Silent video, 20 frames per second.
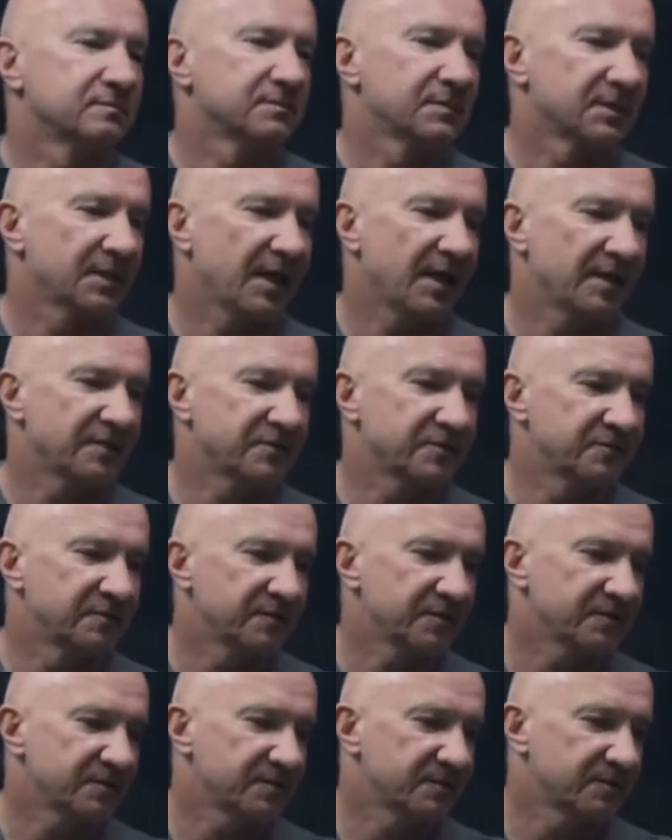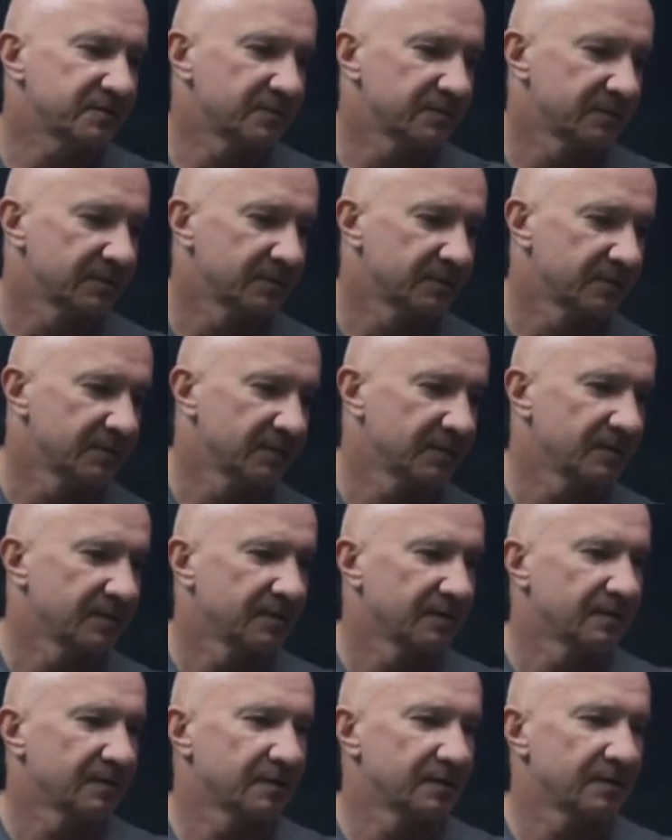has this
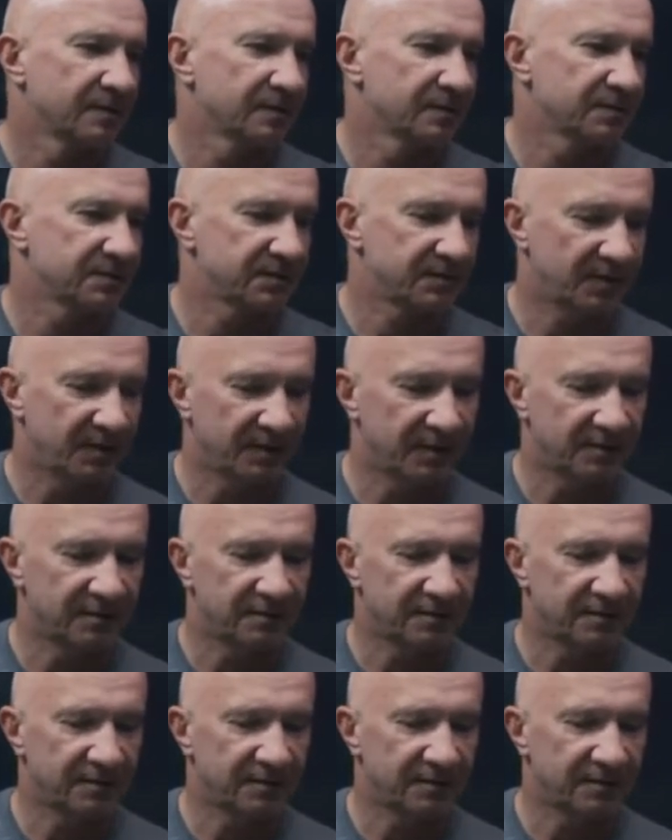state,